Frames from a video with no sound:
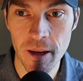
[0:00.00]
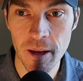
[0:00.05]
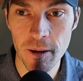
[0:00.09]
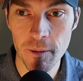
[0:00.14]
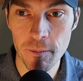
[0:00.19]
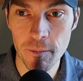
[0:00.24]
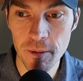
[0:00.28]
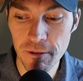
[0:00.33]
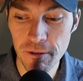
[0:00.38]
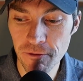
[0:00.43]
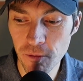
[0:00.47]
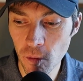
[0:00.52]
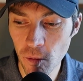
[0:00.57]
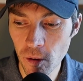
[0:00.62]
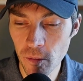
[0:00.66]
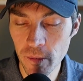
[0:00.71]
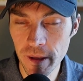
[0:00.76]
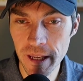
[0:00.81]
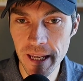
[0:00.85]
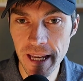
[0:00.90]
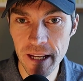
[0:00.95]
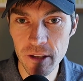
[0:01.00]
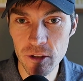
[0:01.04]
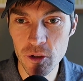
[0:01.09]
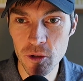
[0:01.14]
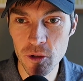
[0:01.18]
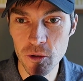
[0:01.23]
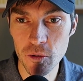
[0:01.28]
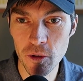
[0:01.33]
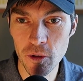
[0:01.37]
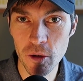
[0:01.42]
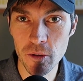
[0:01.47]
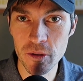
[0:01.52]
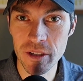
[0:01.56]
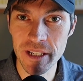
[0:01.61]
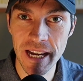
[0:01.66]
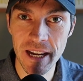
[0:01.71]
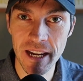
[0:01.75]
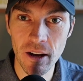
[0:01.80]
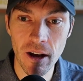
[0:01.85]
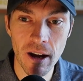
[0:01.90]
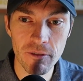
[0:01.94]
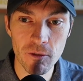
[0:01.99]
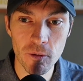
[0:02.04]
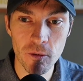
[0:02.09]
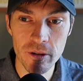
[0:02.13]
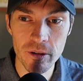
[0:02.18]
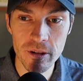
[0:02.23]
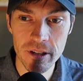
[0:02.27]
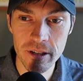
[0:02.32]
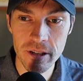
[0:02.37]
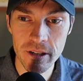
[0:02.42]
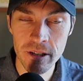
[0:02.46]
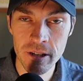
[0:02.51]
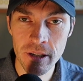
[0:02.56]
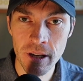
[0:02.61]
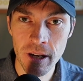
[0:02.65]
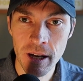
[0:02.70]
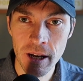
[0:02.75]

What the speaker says: Before we get to those 9 golf courses,